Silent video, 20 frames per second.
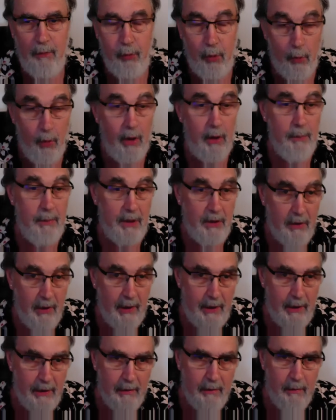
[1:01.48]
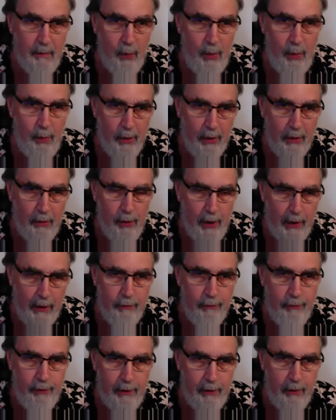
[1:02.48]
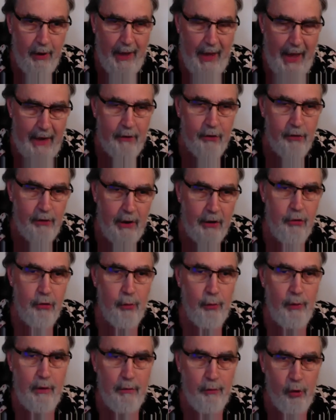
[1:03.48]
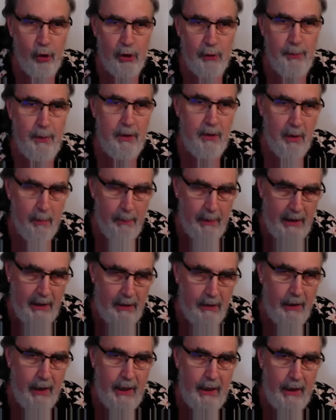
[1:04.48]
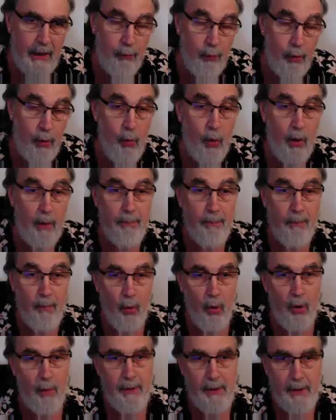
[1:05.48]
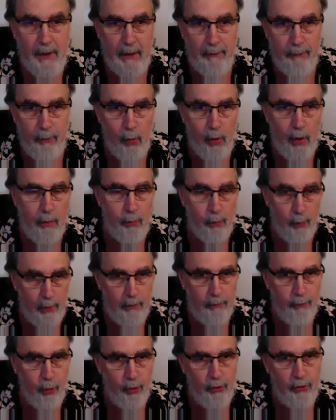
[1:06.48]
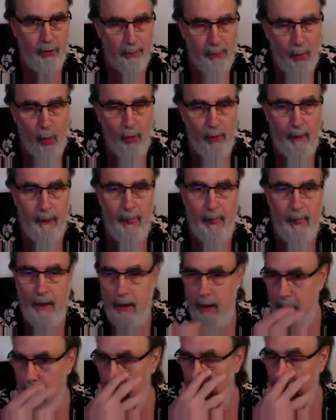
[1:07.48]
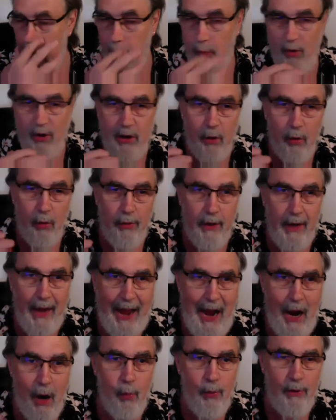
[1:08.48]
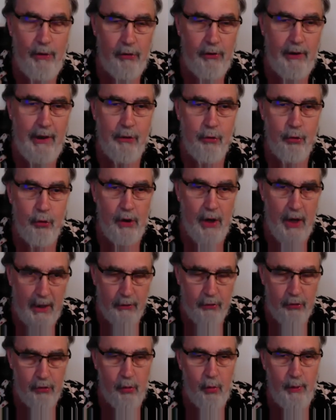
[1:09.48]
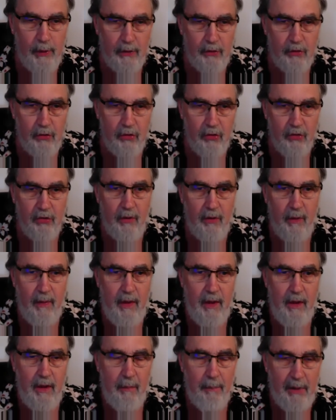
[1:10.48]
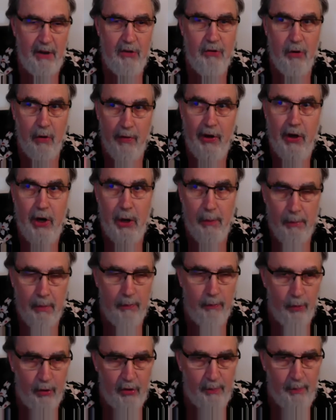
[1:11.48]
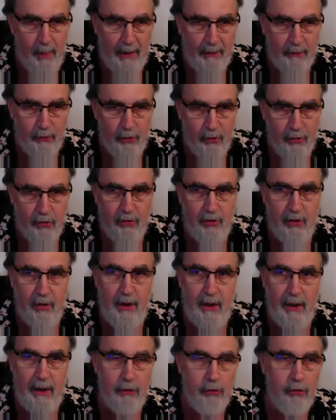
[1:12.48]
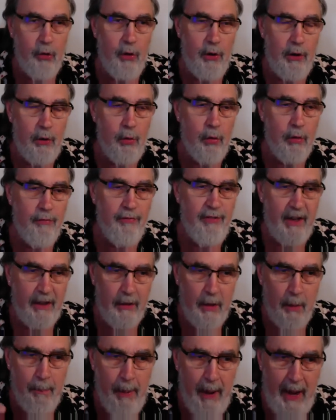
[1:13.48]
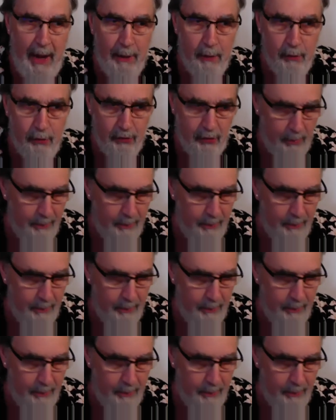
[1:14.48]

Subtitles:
we want to maintain it, we want to try to figure out how to schedule reinforcement to maintain it. If we want more behavior, we want to reinforce it more. And we know that how we schedule consequences based on the number of responses is going to affect the patterns of